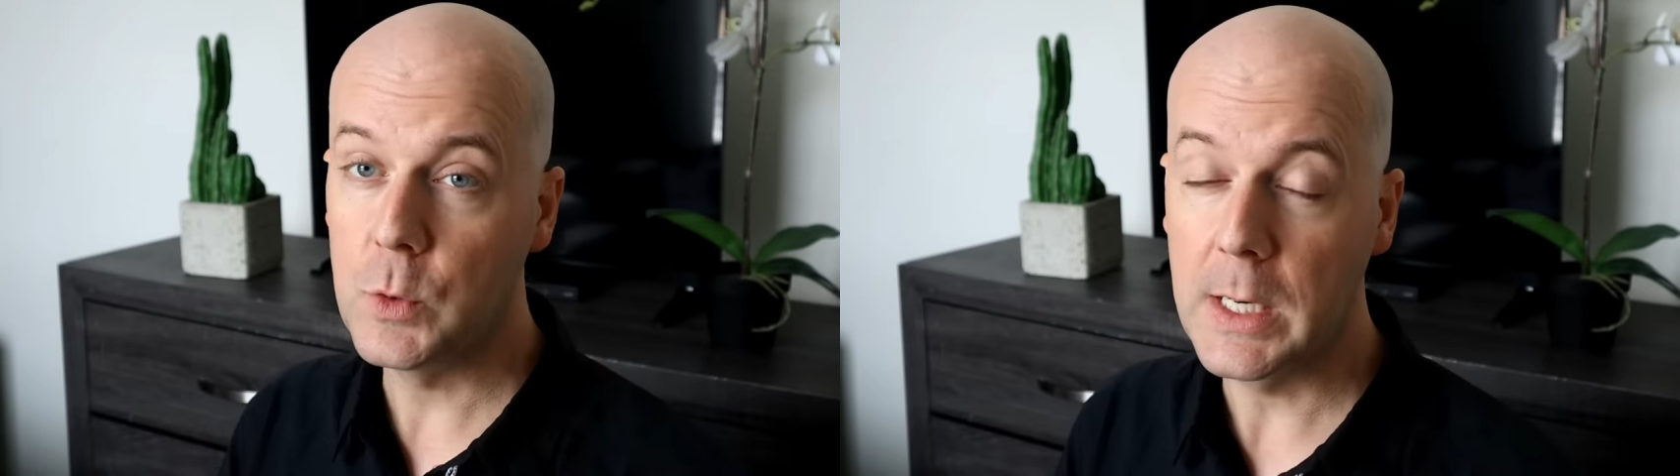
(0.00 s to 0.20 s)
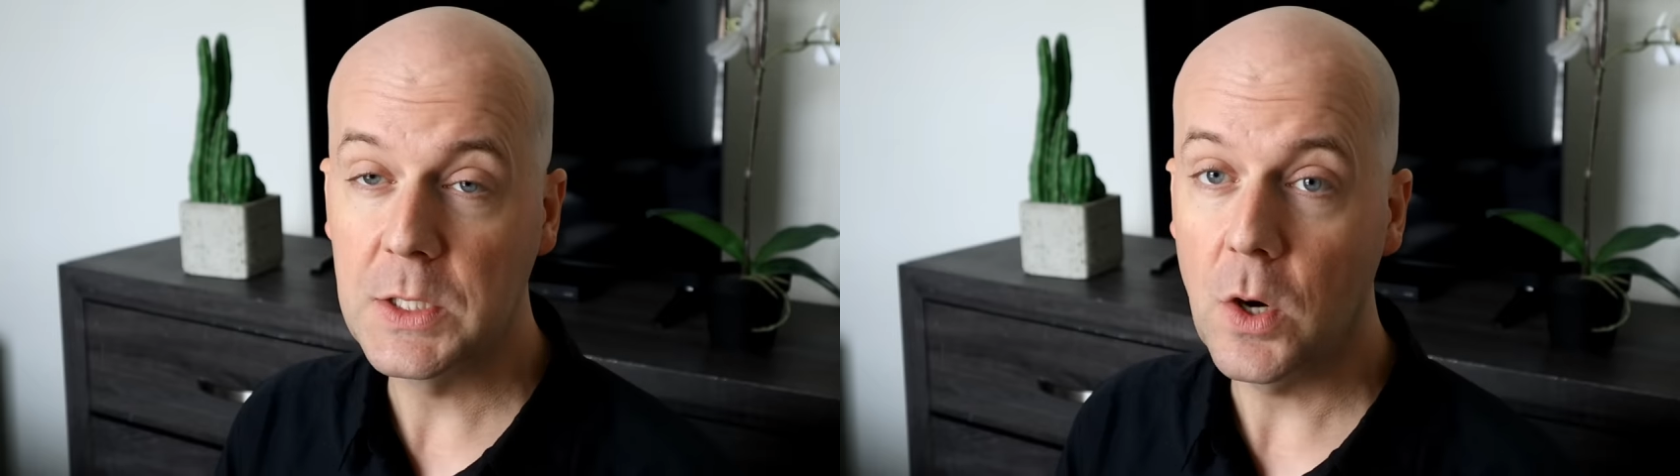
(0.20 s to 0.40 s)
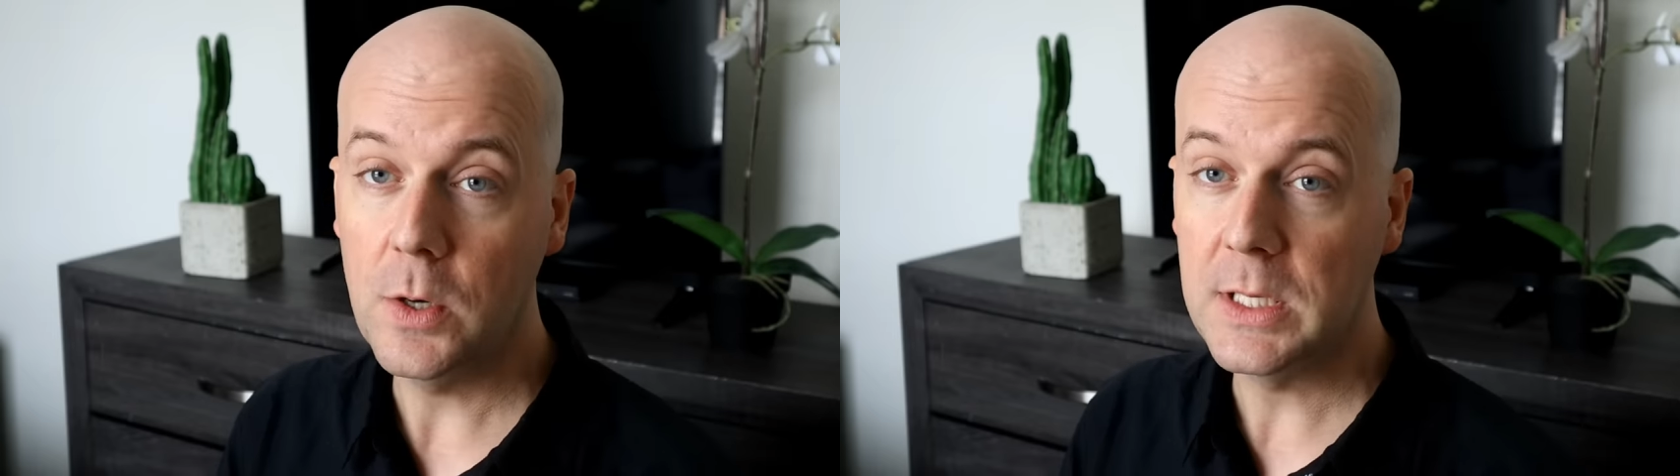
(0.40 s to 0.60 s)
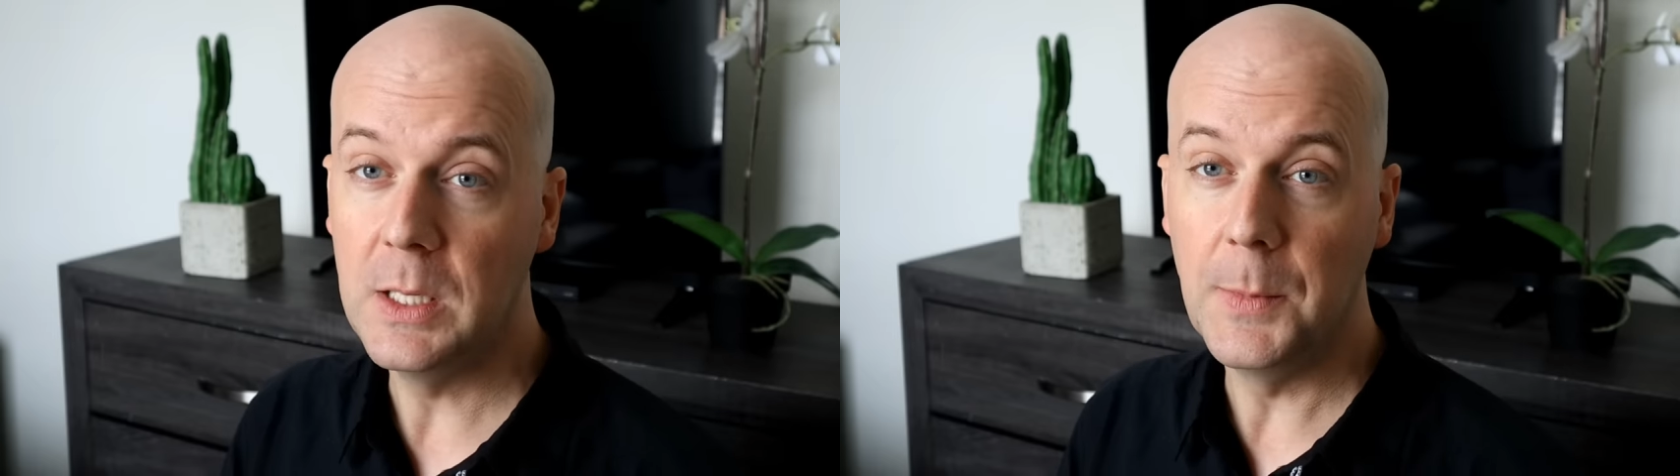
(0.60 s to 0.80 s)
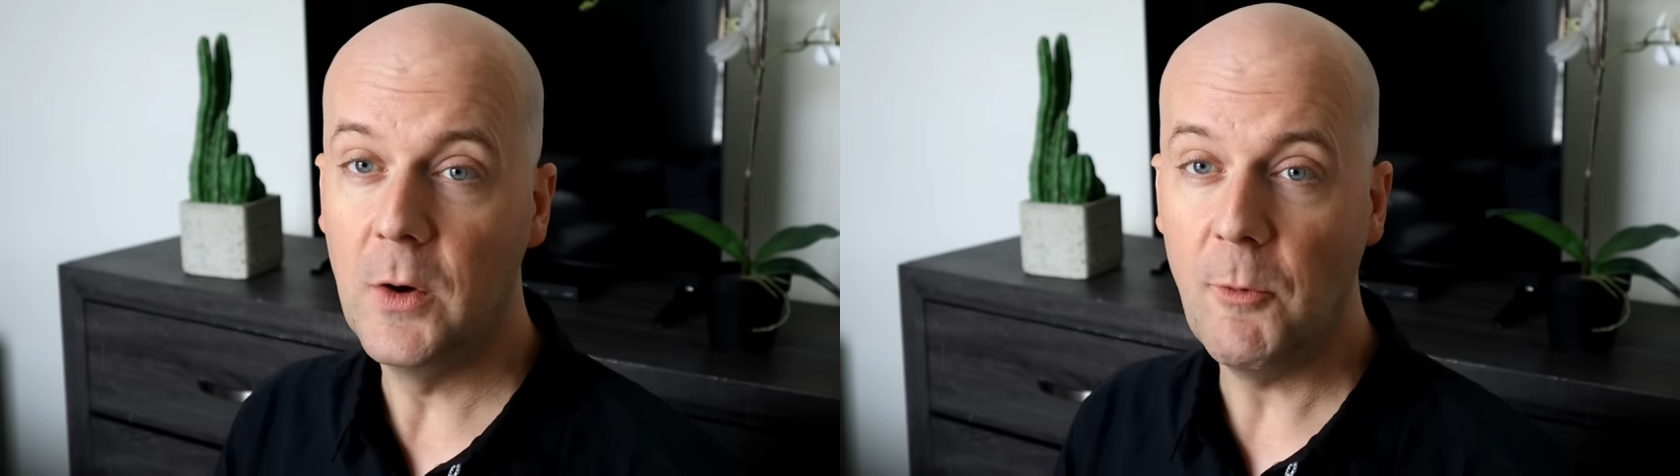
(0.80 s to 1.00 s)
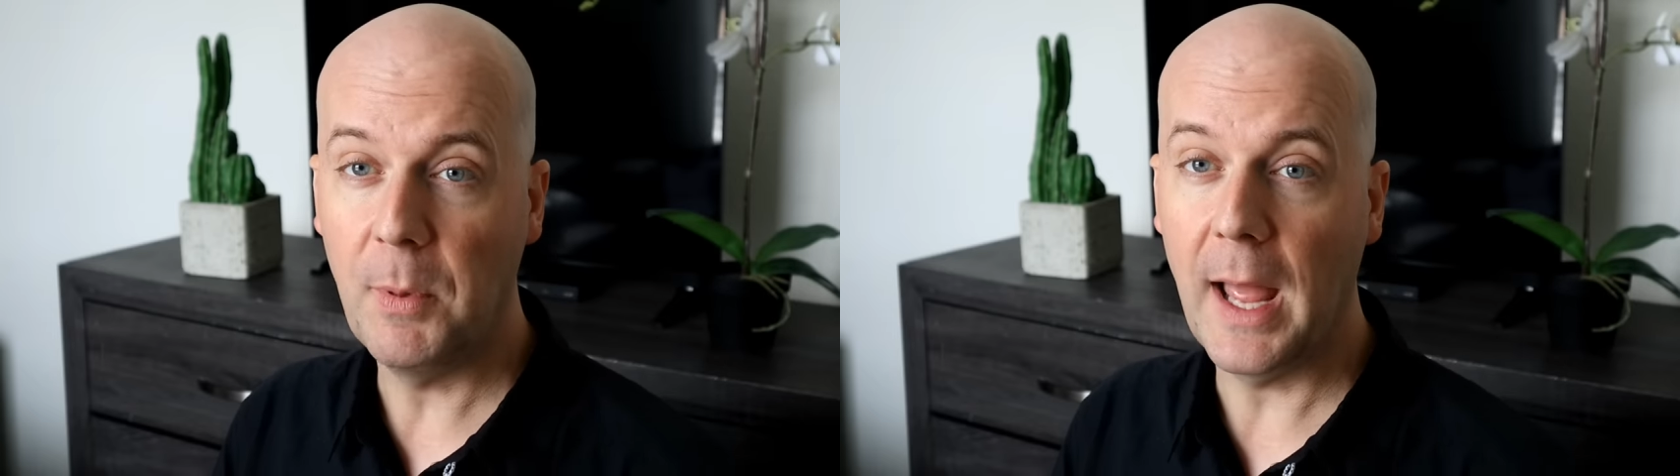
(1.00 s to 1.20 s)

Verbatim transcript: DirectStar is in the middle of a